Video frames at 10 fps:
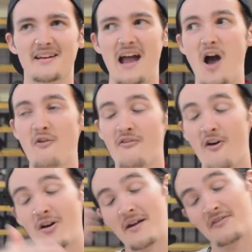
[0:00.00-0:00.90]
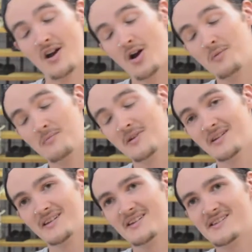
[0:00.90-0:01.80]
how far I've come
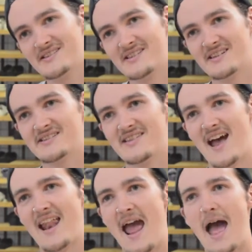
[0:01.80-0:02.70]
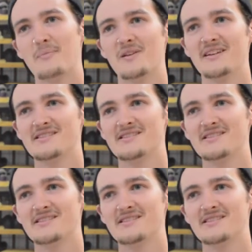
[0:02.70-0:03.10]
since that happened.